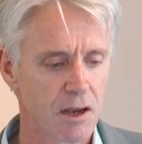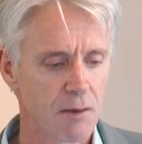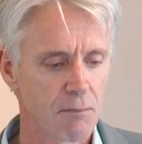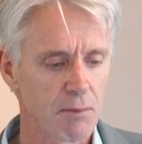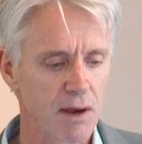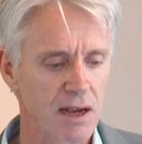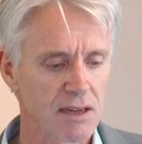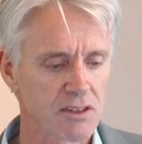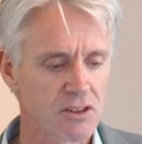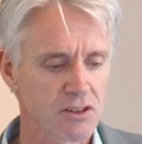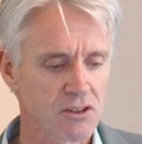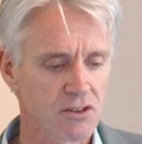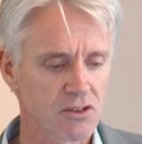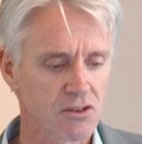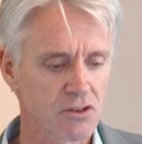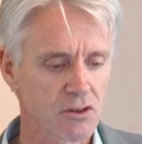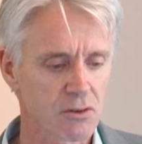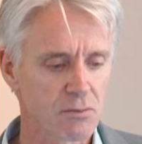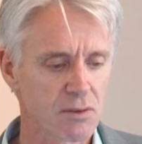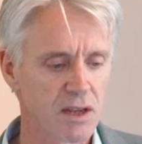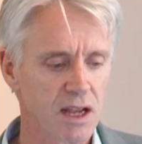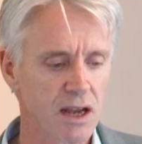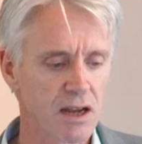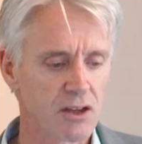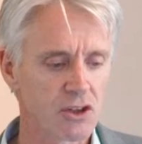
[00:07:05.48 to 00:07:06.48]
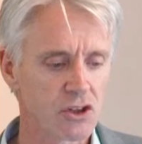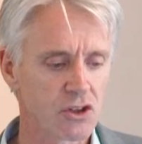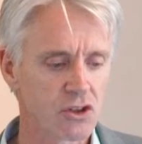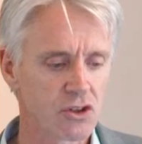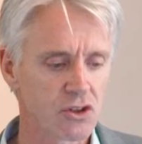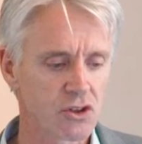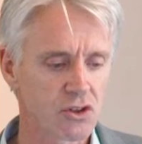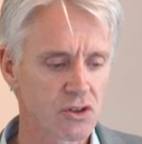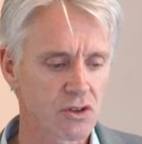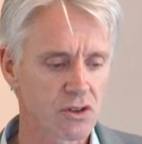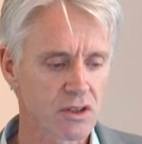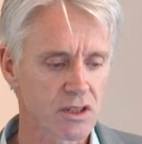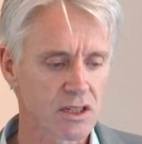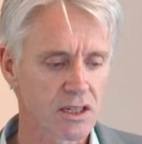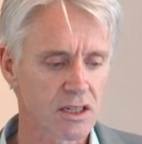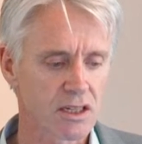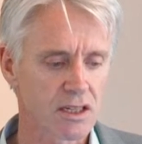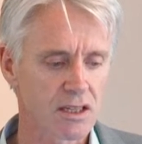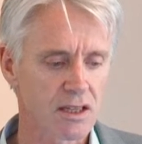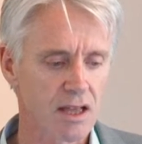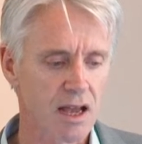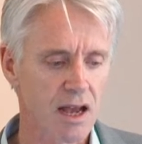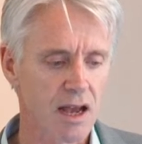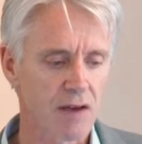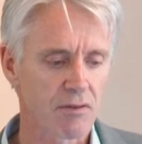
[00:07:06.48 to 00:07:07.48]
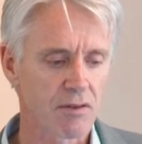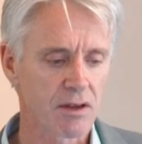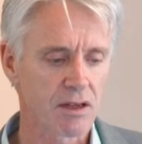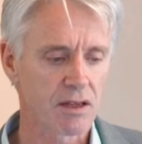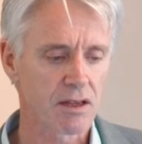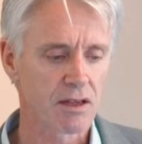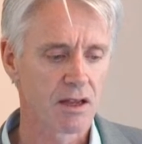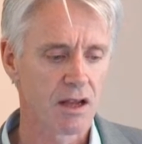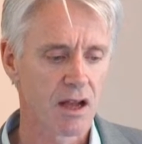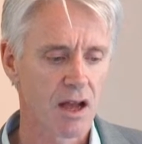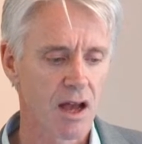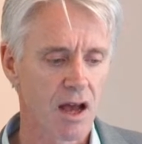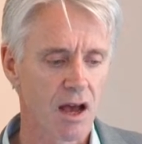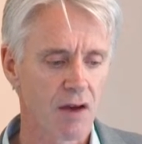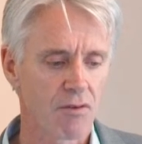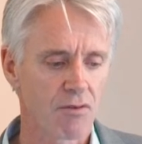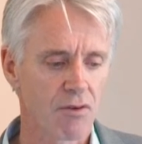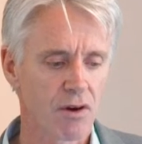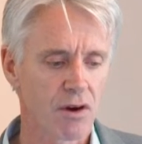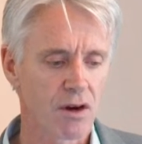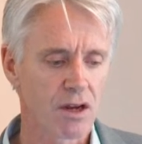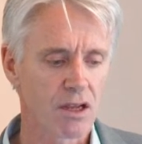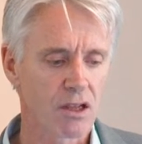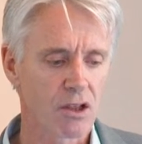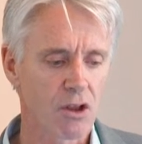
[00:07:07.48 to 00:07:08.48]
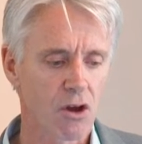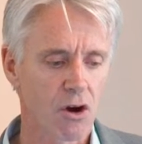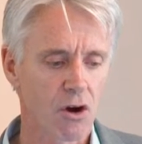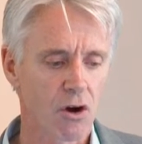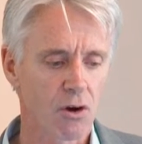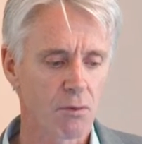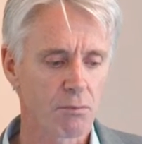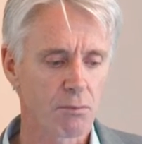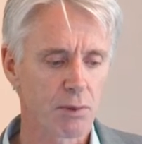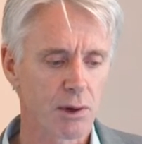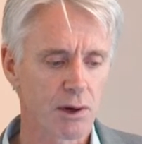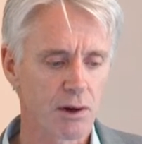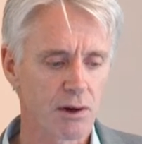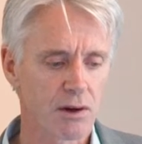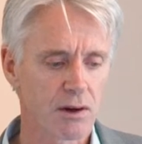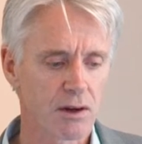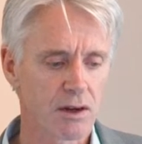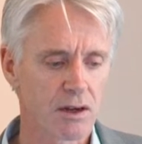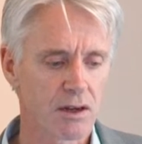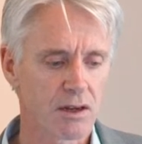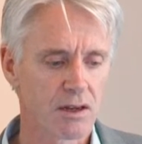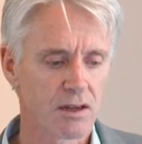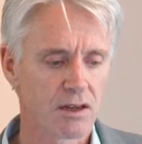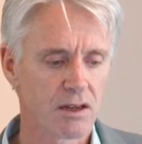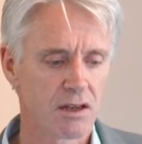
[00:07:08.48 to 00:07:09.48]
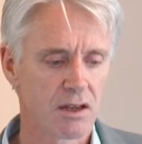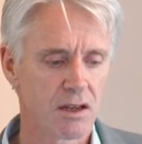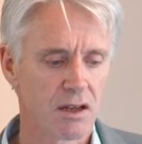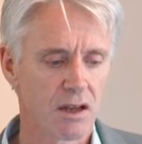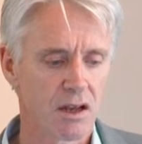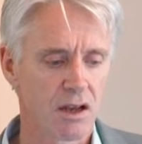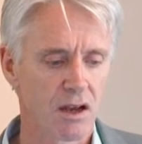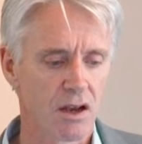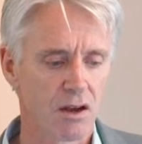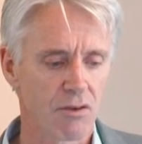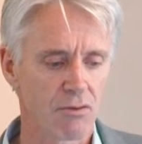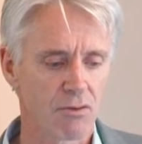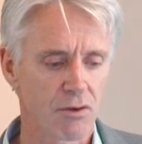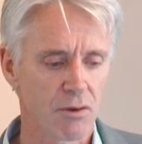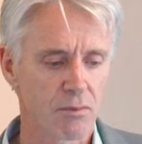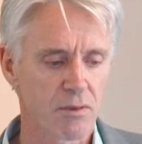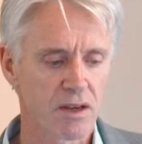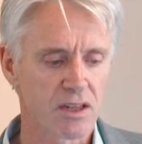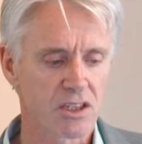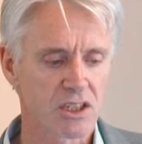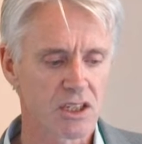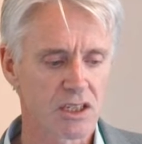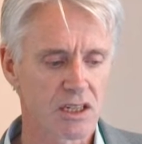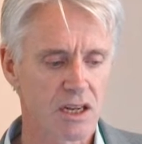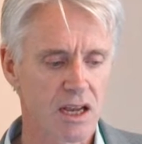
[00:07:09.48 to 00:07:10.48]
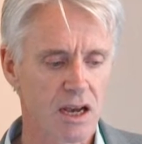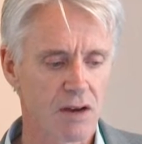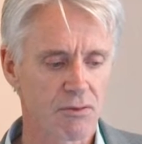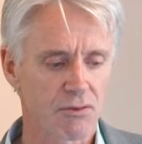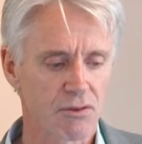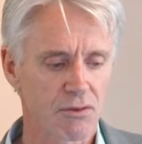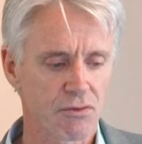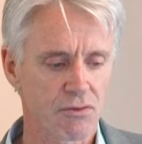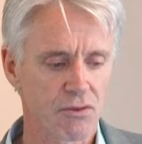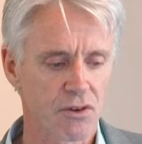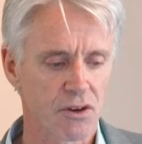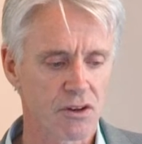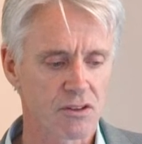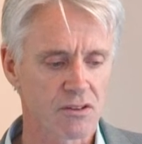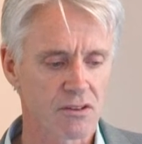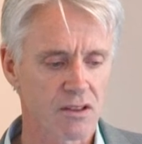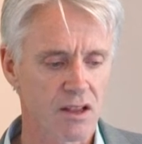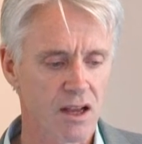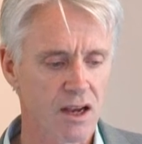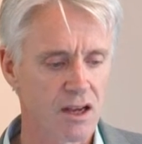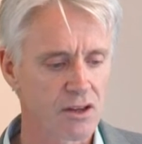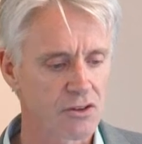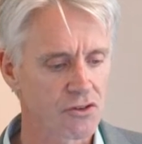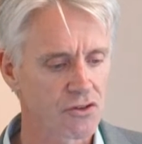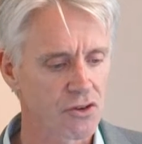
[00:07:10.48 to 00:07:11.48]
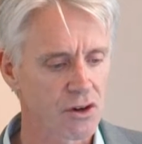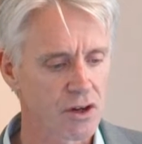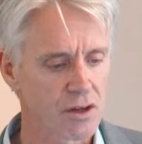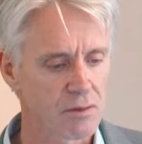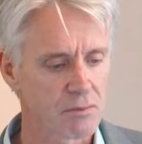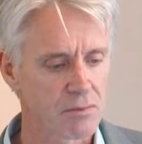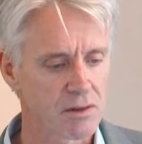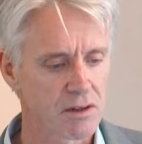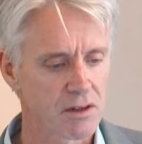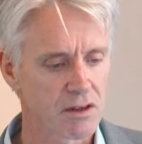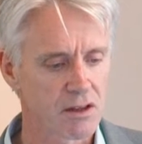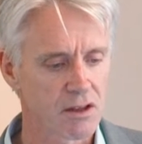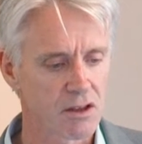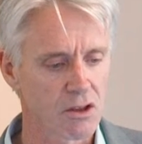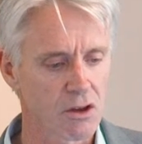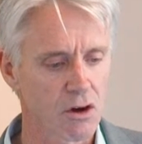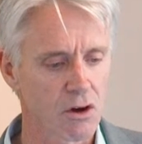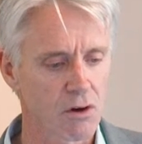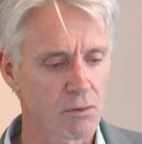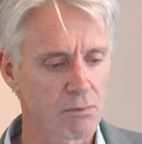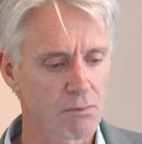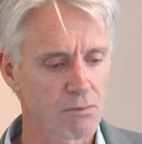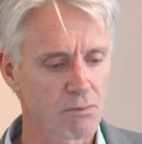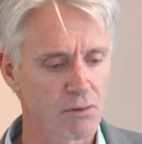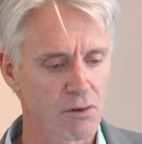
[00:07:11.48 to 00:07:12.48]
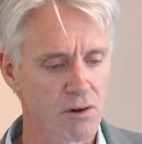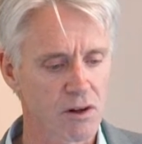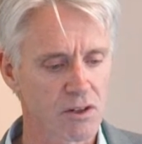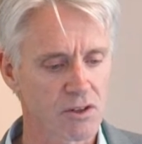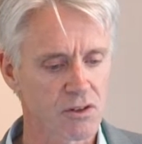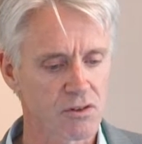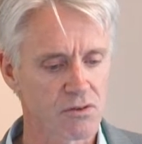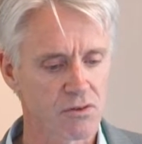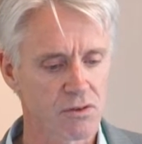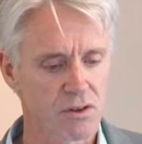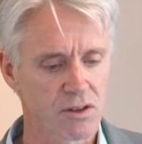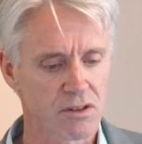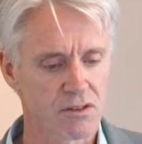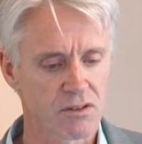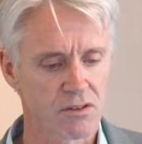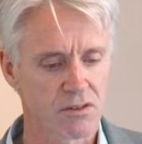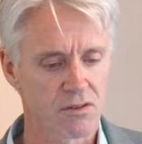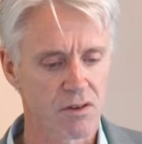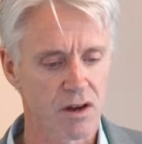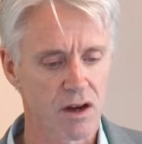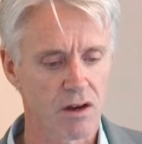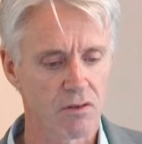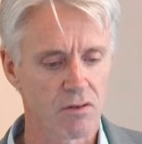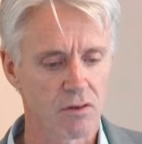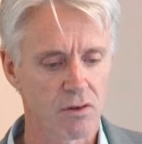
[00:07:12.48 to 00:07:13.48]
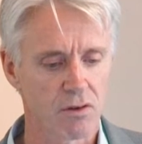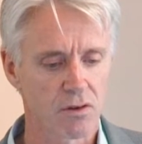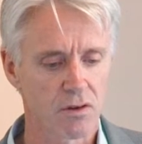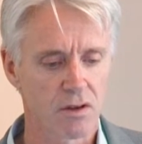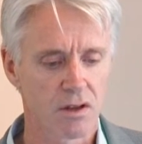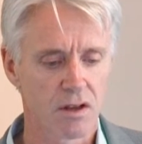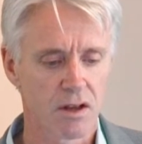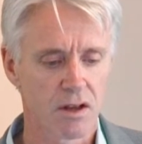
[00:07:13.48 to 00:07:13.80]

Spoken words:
patients could be unusual in either having a very long period of remission after first-line treatment, a long progression-free survival.